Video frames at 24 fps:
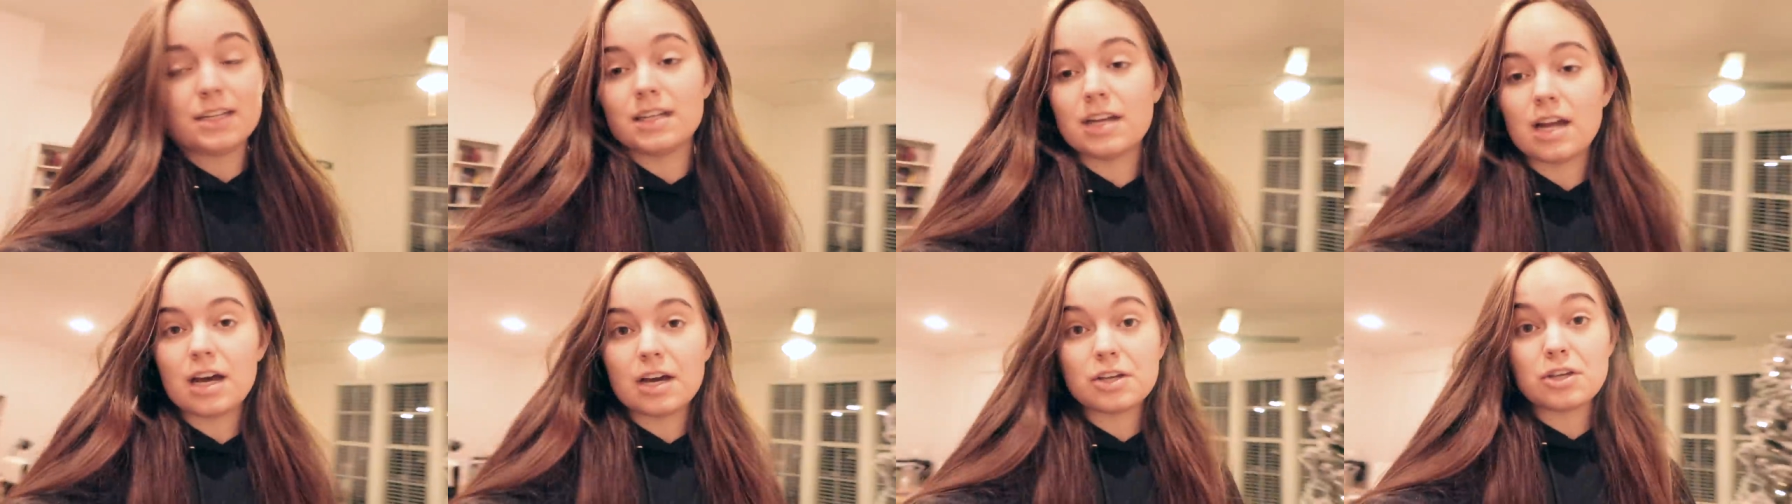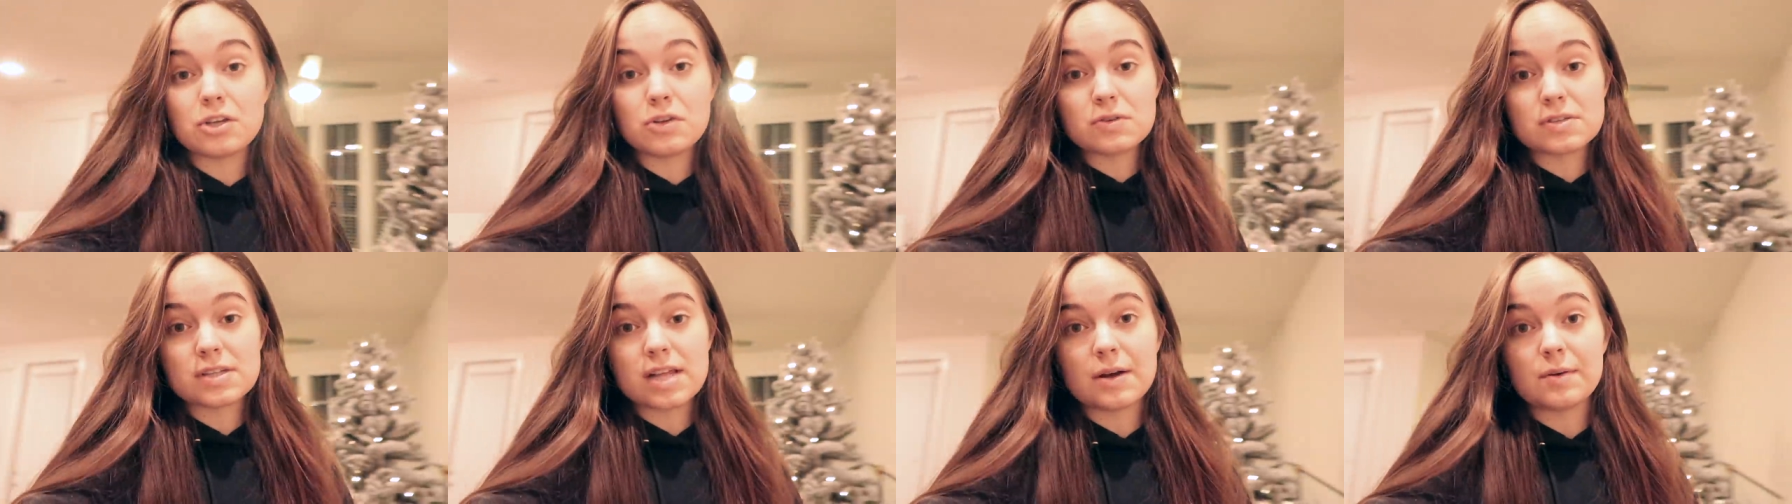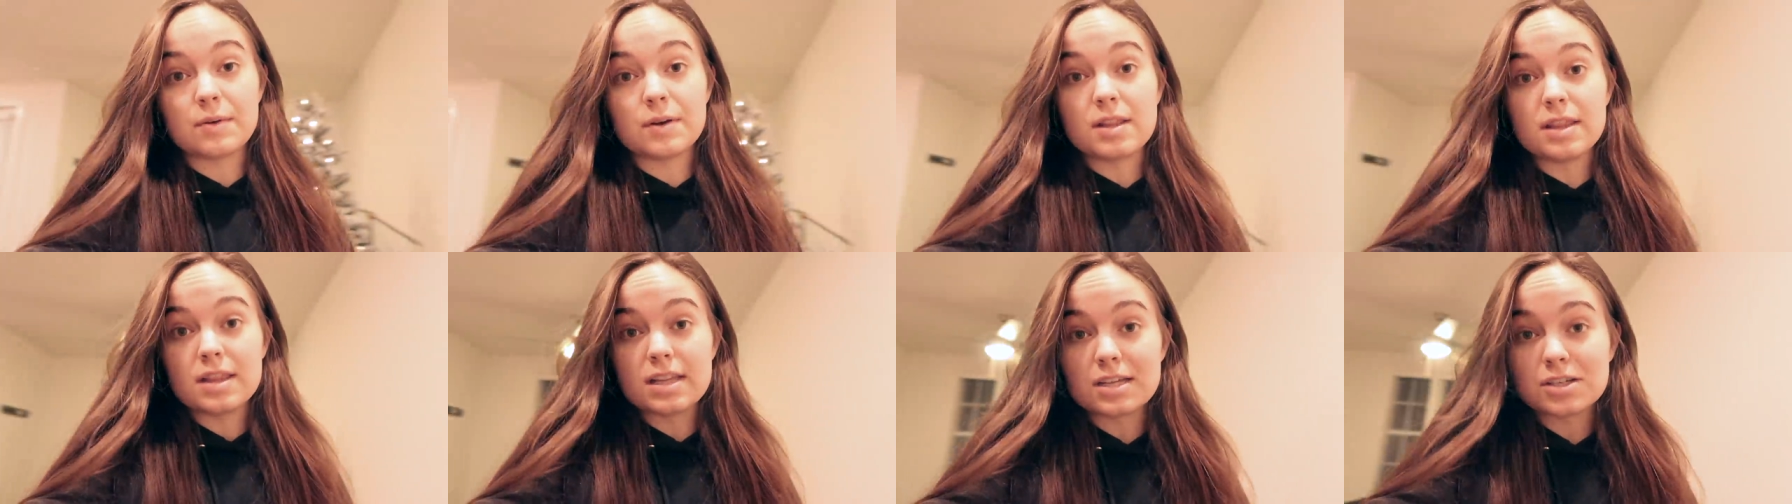not use that
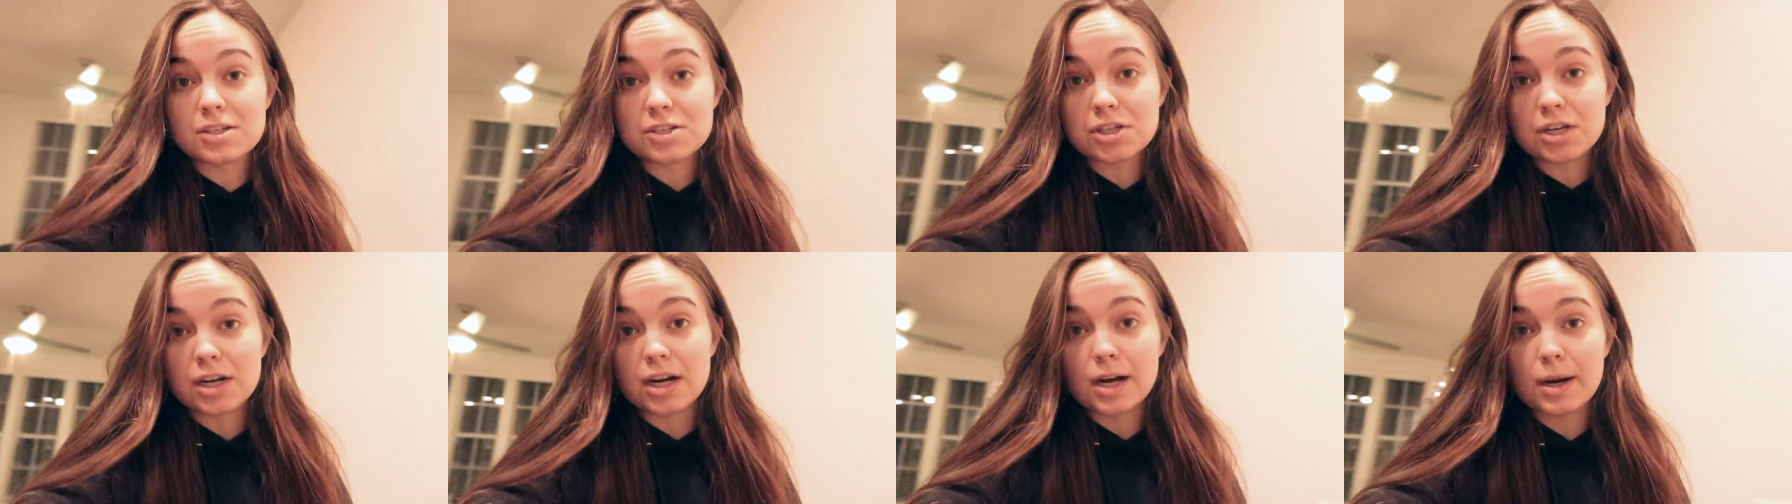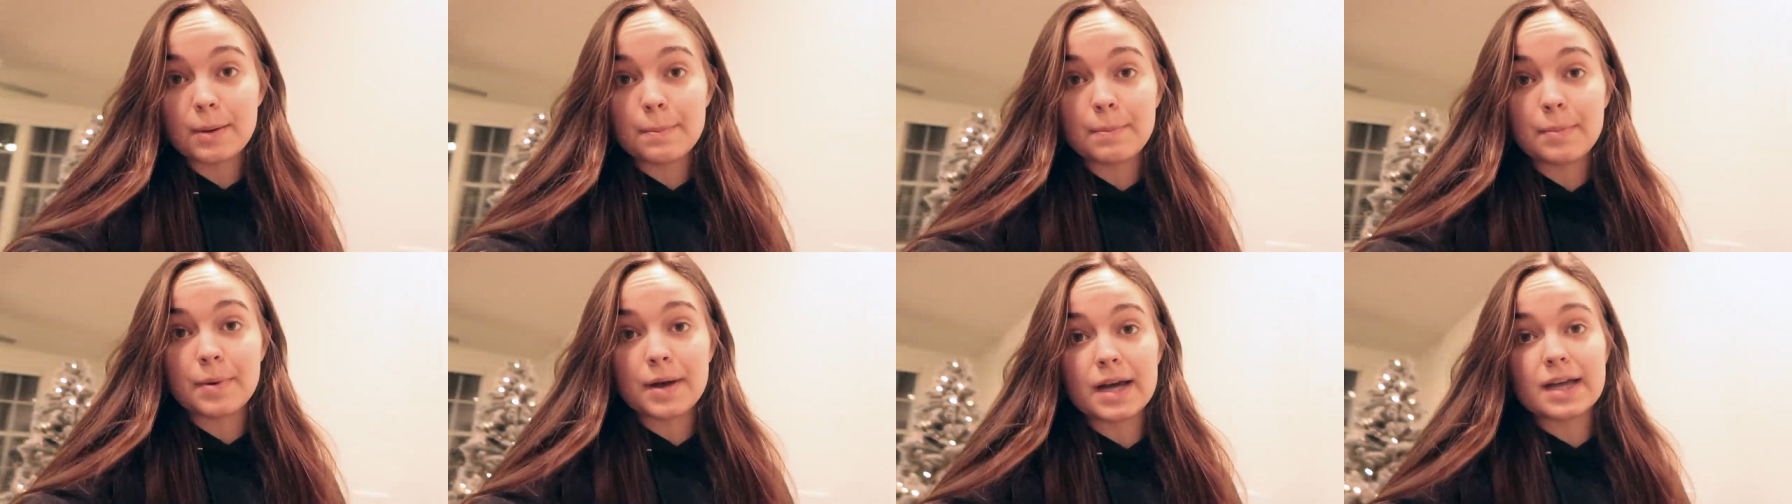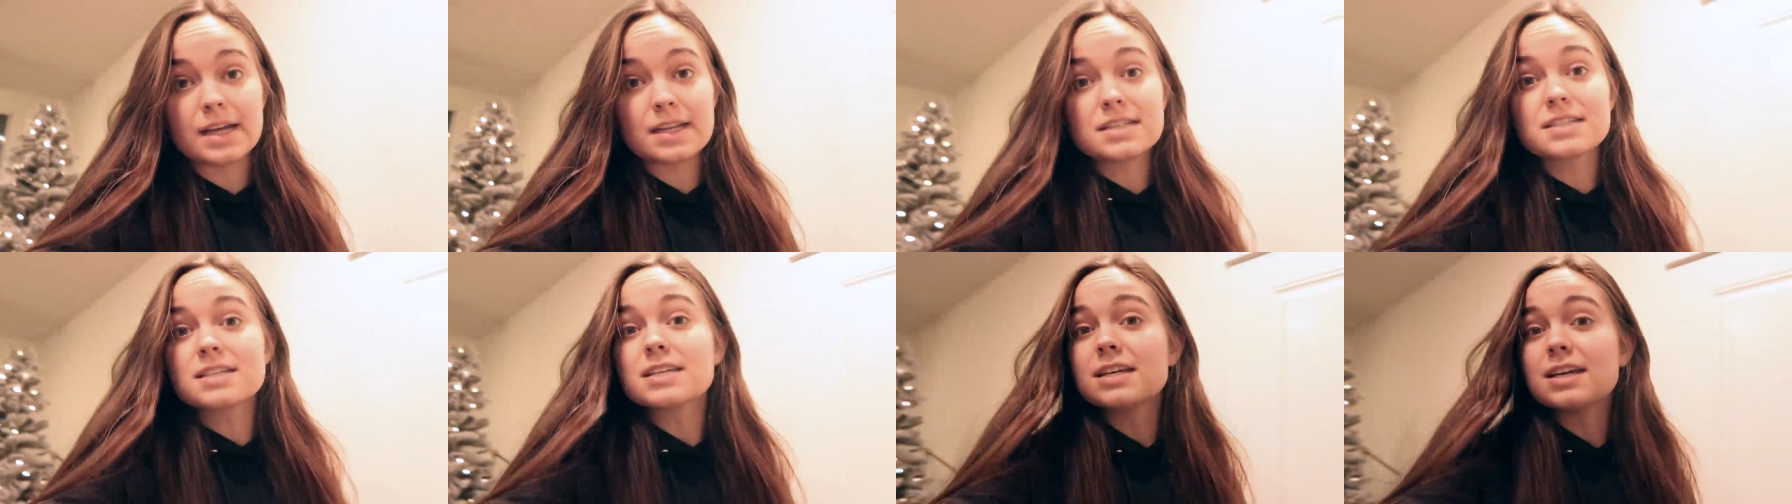one this year
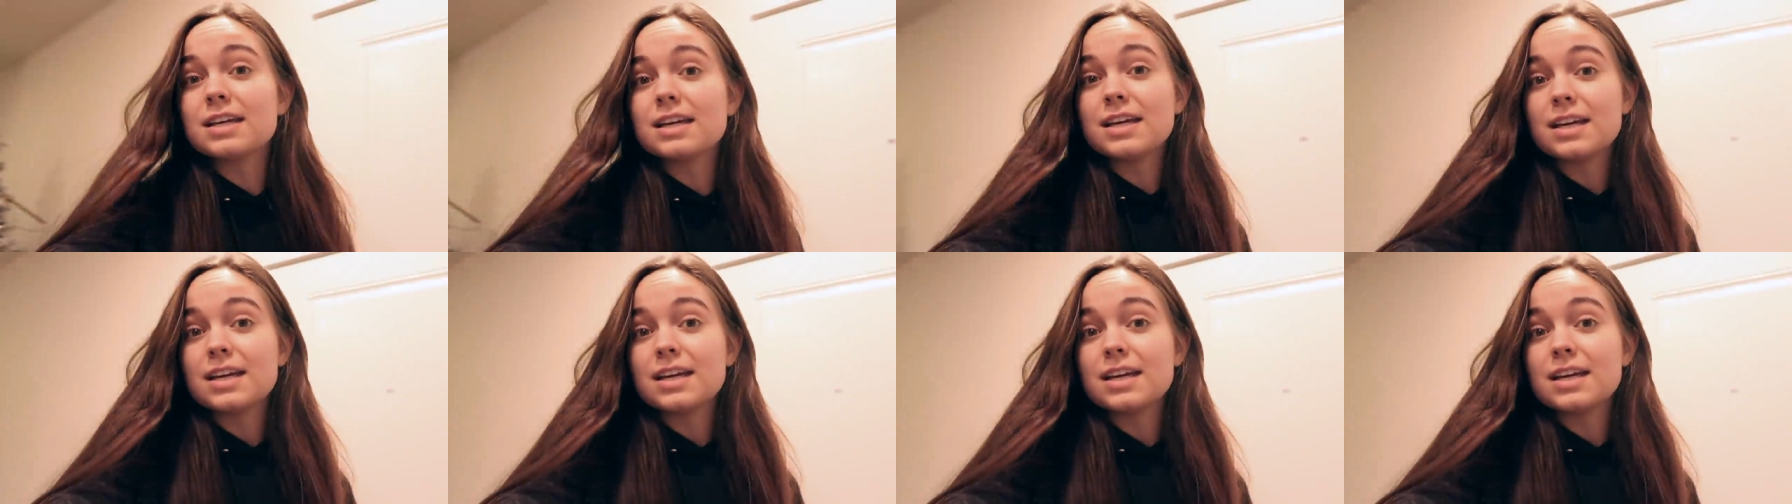but